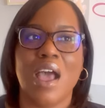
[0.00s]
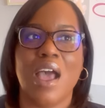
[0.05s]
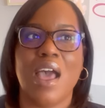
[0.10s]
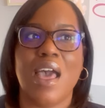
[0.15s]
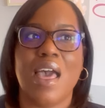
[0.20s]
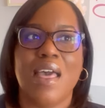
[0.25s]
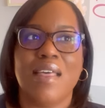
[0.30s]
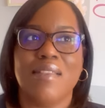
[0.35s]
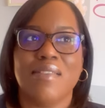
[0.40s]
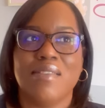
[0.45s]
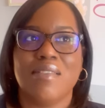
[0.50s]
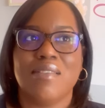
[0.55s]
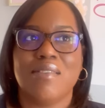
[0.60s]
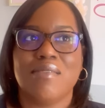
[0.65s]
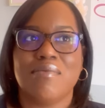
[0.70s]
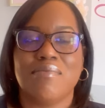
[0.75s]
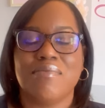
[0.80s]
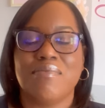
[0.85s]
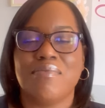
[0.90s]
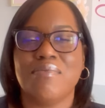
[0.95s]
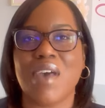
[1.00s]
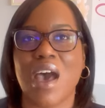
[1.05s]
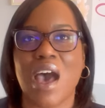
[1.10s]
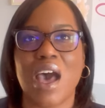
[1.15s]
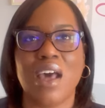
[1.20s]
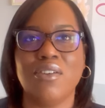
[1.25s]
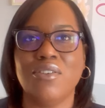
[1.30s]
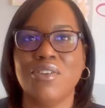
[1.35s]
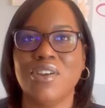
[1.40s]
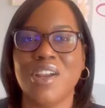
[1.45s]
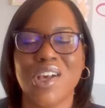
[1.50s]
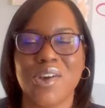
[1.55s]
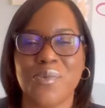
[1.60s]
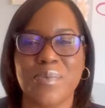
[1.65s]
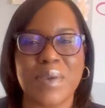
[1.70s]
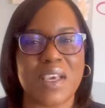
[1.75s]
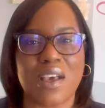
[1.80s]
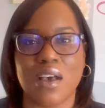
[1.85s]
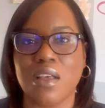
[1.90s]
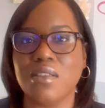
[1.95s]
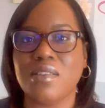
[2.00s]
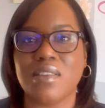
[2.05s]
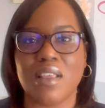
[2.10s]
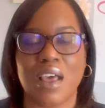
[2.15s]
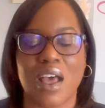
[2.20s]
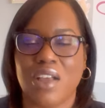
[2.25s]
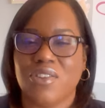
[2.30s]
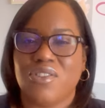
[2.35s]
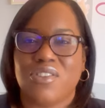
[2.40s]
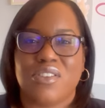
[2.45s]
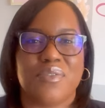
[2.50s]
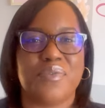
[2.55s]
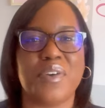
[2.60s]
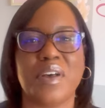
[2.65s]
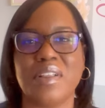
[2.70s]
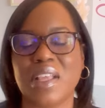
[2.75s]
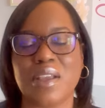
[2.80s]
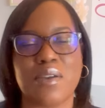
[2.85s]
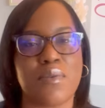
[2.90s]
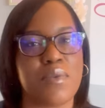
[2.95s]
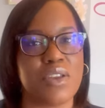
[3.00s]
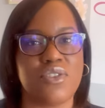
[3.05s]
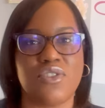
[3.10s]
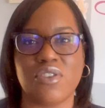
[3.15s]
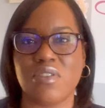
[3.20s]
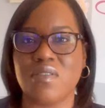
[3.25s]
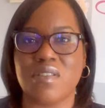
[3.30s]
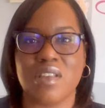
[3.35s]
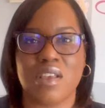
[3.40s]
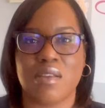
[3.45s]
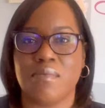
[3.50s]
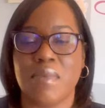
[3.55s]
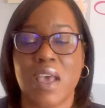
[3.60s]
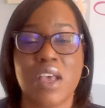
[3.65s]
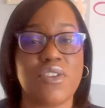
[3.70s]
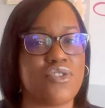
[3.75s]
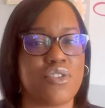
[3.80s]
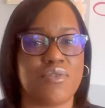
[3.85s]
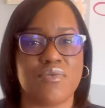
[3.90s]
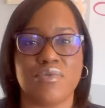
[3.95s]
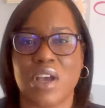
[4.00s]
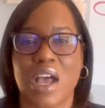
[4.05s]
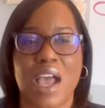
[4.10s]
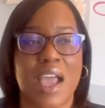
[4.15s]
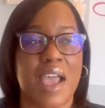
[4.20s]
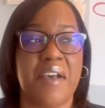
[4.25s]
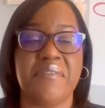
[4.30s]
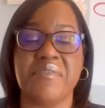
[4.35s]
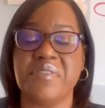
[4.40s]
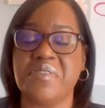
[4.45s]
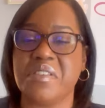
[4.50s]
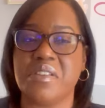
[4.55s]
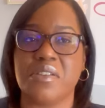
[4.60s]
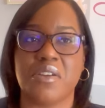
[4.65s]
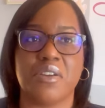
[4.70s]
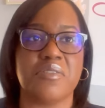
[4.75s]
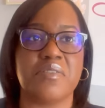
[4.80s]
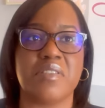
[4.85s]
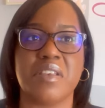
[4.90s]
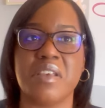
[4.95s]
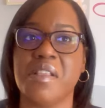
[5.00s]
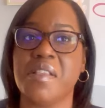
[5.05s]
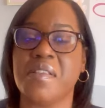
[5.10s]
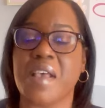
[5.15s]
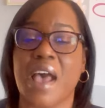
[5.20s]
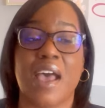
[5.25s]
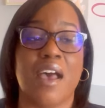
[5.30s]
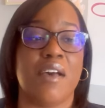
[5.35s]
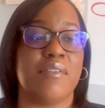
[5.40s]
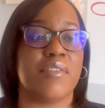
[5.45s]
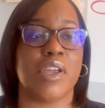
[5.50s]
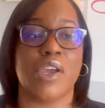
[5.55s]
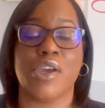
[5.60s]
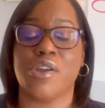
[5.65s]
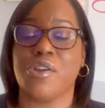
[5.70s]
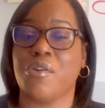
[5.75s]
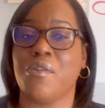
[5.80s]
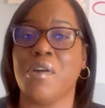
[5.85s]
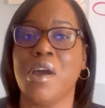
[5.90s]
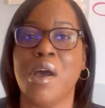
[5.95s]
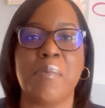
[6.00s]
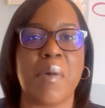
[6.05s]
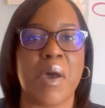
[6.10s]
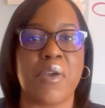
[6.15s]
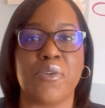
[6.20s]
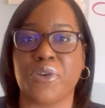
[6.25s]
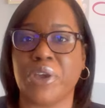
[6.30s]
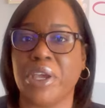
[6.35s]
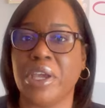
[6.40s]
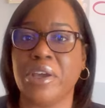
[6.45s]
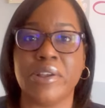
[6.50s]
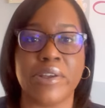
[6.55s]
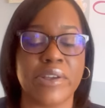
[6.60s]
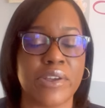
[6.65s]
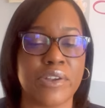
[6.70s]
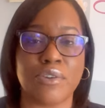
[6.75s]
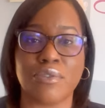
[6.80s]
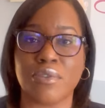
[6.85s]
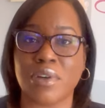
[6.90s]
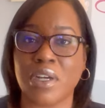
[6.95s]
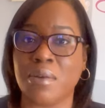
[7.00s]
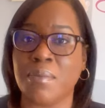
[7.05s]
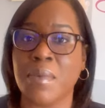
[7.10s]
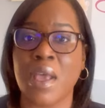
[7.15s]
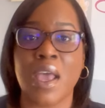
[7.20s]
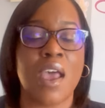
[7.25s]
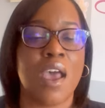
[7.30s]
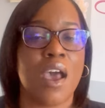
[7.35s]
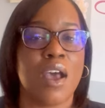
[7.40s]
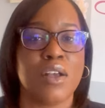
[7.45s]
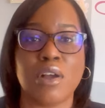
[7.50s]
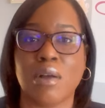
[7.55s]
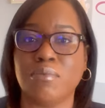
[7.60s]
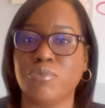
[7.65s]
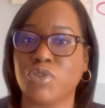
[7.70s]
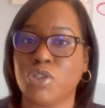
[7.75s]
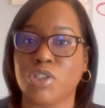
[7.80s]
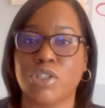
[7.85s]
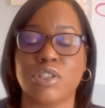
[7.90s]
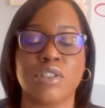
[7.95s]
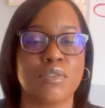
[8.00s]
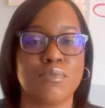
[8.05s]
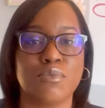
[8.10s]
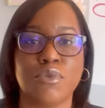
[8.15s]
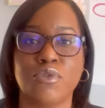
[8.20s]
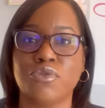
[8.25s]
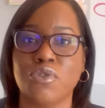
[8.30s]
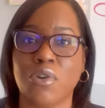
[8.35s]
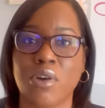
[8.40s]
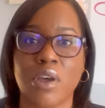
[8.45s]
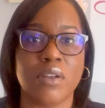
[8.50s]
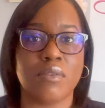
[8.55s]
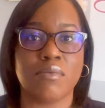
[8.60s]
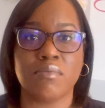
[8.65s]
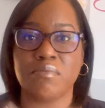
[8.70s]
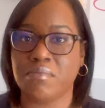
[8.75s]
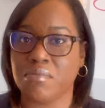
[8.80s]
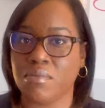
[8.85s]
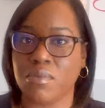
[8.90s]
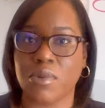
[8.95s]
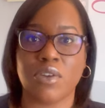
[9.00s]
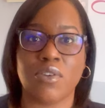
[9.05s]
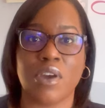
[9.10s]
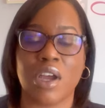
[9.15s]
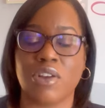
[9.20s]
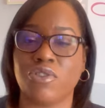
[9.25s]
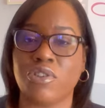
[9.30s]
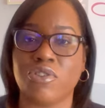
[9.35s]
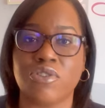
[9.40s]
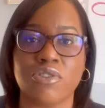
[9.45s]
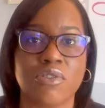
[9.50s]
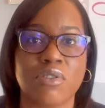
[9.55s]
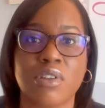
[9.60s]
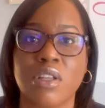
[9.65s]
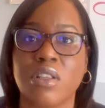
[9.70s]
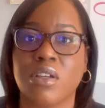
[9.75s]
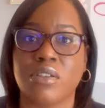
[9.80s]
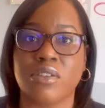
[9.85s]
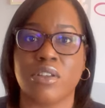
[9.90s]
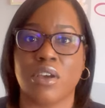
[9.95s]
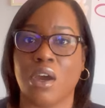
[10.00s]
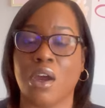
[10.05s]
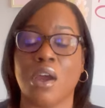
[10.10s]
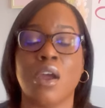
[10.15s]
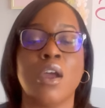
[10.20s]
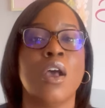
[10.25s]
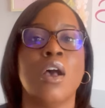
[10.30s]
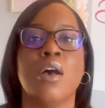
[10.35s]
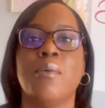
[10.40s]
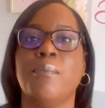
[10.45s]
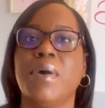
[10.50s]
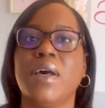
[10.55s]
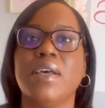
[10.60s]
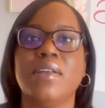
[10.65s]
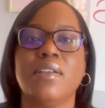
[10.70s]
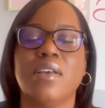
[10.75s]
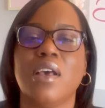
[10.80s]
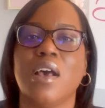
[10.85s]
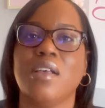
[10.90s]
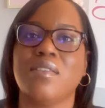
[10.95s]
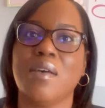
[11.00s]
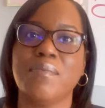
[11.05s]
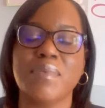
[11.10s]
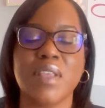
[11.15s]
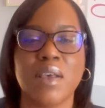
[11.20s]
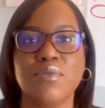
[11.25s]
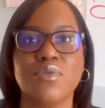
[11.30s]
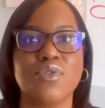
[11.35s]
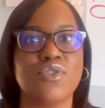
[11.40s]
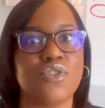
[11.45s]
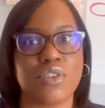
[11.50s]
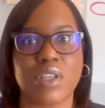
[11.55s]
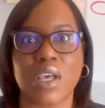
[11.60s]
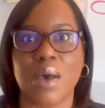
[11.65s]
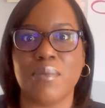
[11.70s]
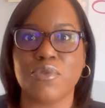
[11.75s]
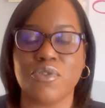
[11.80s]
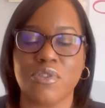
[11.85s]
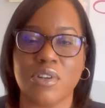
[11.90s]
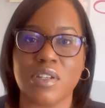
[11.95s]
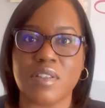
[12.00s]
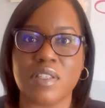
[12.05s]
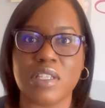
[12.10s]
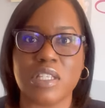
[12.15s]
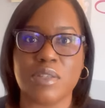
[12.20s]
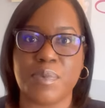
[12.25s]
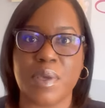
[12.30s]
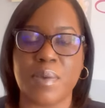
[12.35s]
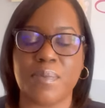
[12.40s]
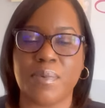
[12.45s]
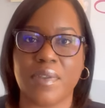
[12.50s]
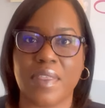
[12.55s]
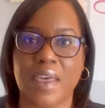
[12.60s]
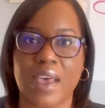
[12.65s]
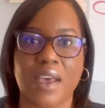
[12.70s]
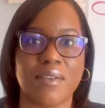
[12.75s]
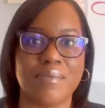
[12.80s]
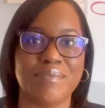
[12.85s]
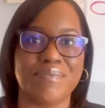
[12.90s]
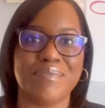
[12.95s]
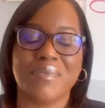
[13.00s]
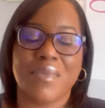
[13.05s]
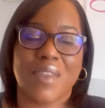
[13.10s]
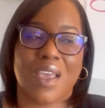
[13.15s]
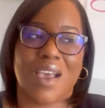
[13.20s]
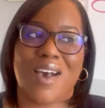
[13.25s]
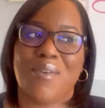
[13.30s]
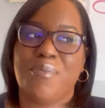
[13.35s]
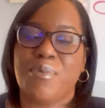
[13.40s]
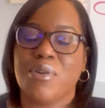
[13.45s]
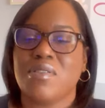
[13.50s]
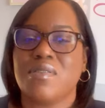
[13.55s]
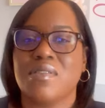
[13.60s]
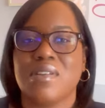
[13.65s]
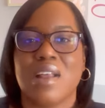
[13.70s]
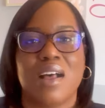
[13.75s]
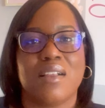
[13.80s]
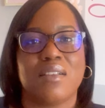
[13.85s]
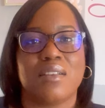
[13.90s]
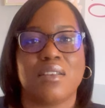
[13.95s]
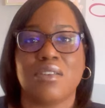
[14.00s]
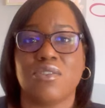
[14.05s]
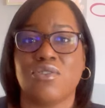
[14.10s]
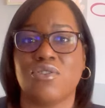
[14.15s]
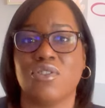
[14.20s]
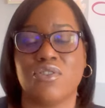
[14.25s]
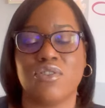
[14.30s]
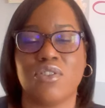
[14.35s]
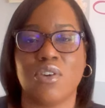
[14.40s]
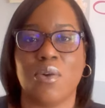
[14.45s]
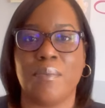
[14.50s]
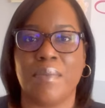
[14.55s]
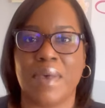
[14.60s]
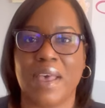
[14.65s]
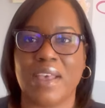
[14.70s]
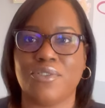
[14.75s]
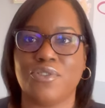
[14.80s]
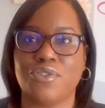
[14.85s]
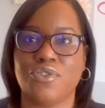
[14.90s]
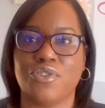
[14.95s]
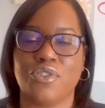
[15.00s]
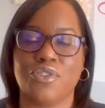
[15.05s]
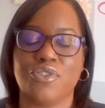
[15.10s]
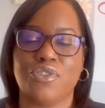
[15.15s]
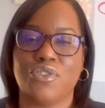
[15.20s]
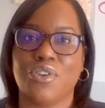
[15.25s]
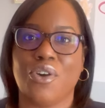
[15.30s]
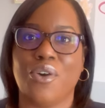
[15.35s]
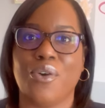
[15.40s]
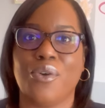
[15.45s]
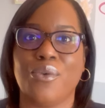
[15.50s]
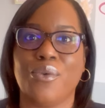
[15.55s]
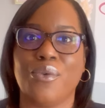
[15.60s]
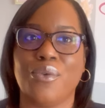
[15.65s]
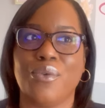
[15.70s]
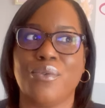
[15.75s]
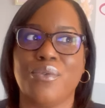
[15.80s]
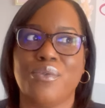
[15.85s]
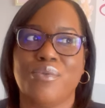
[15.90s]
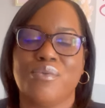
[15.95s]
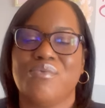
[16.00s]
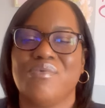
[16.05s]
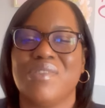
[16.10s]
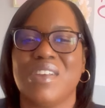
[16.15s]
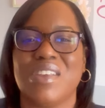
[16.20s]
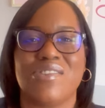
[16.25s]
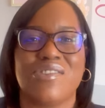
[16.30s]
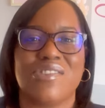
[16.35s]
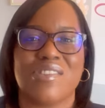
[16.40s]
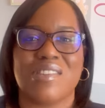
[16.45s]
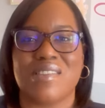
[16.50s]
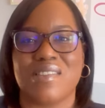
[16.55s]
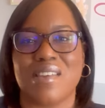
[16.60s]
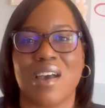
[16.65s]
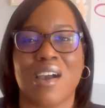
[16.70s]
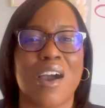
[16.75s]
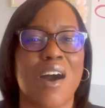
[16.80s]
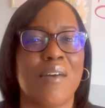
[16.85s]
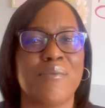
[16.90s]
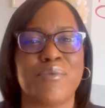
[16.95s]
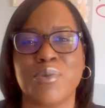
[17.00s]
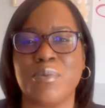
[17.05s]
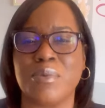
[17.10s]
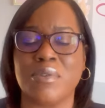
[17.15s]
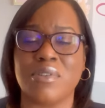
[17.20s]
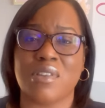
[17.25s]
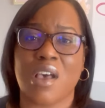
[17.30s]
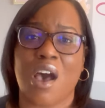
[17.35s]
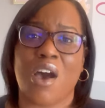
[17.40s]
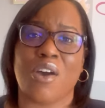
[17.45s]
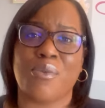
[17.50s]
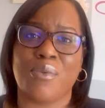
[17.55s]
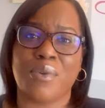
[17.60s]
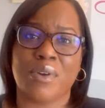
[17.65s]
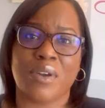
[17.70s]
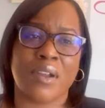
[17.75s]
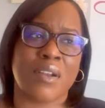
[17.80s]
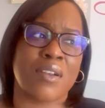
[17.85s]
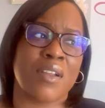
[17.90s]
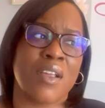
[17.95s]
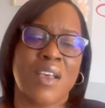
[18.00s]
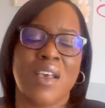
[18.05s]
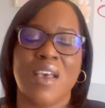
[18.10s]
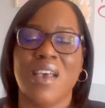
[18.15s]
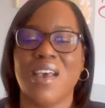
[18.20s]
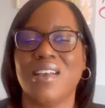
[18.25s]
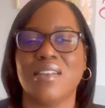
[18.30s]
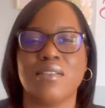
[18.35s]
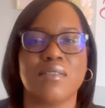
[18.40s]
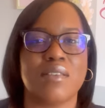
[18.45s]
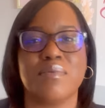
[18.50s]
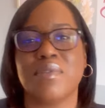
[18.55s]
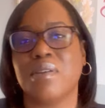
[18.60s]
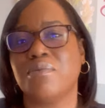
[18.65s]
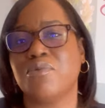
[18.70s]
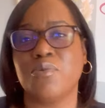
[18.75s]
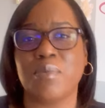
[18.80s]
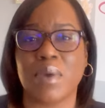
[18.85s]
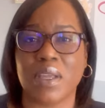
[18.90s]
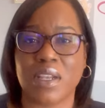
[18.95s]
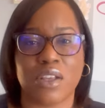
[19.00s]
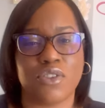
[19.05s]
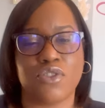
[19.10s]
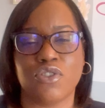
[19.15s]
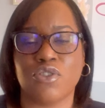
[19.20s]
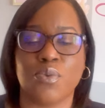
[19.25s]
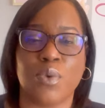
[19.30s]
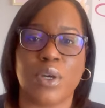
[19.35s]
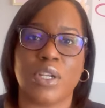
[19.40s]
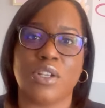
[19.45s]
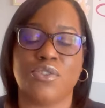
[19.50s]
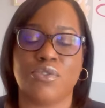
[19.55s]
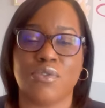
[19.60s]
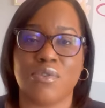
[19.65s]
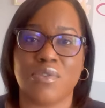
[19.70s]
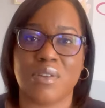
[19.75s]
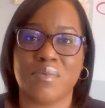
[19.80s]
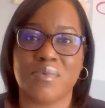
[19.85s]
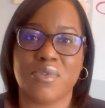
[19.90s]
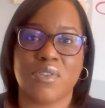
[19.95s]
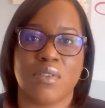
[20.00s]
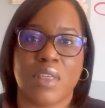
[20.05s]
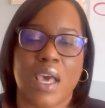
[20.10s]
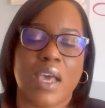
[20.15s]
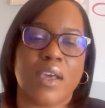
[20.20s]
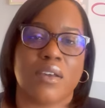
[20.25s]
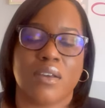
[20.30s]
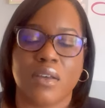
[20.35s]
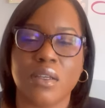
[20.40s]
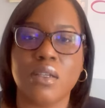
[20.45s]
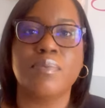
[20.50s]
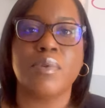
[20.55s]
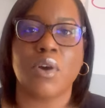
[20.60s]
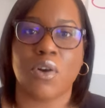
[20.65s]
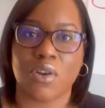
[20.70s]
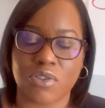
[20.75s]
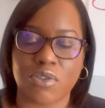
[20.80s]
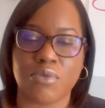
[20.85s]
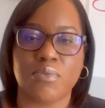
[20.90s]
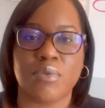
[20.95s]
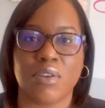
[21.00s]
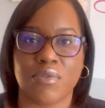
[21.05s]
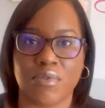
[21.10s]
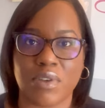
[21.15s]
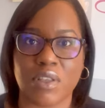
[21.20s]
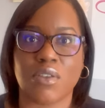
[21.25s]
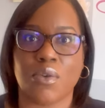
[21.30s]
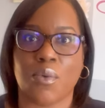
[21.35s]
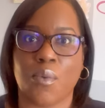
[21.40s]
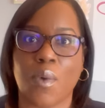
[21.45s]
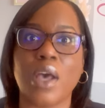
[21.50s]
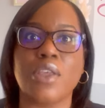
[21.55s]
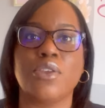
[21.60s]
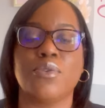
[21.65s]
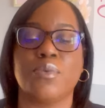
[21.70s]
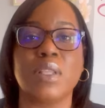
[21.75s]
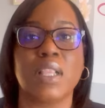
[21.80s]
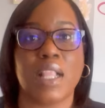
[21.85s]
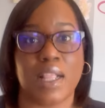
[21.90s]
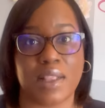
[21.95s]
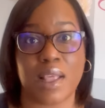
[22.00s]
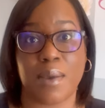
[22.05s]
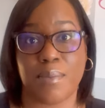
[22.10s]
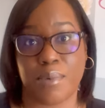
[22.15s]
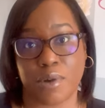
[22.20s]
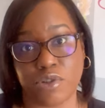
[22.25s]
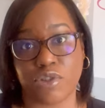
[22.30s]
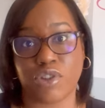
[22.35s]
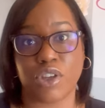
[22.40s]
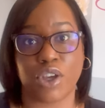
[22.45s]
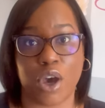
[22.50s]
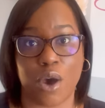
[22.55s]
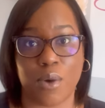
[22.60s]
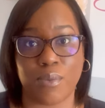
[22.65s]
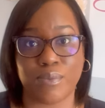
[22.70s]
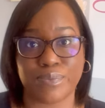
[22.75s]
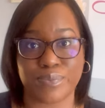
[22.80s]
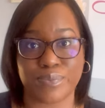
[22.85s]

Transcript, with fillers: And I don't know, because that, I just felt like we just didn't mesh. And I haven't seen her since. I haven't hit her up. I don't care to hit her up. I'm sure she's moved on. Congratulations, good luck to her. But sometimes we just come across these people that our personalities just don't mesh. So it's just uncomfortable, it's awkward, and sometimes you might not just want to do them. So that could also be a reason why you would let that person go.